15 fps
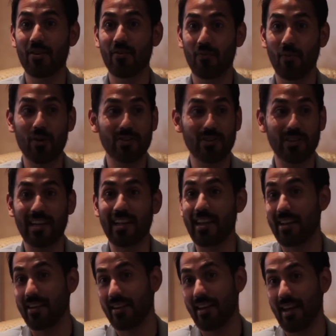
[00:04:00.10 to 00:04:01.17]

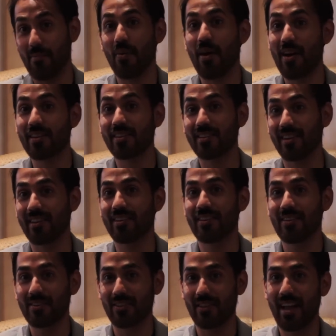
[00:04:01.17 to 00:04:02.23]
fortunately in person,
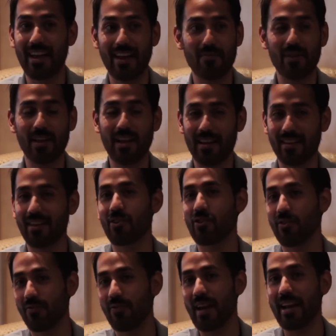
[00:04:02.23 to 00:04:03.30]
so that gave me like a
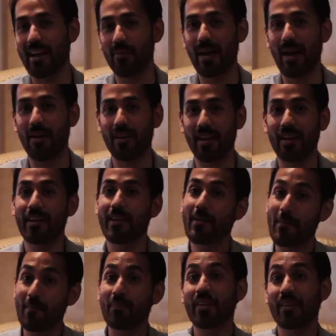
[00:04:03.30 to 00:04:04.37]
good feeling about it.
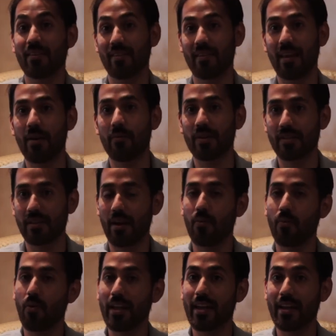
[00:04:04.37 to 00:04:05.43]
Then we
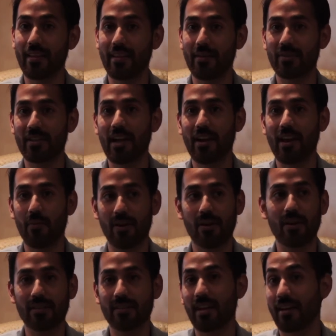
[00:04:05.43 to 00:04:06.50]
started working and it was like, okay, we're
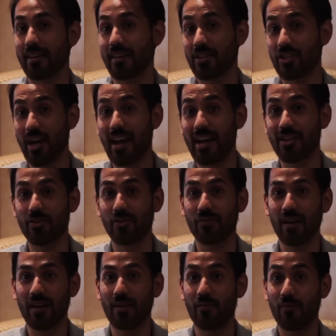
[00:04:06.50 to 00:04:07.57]
going to start the challenge of
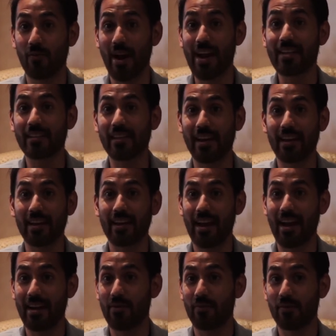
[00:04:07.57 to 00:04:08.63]
racing.
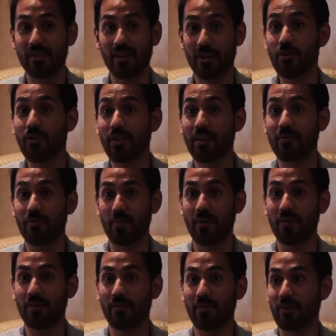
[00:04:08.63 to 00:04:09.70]
And it was a new thing for
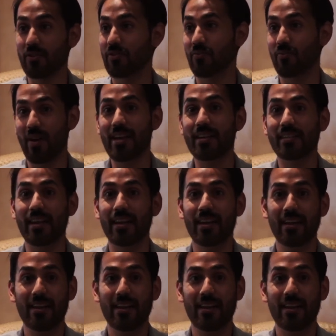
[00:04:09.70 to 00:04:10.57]
both of us, racing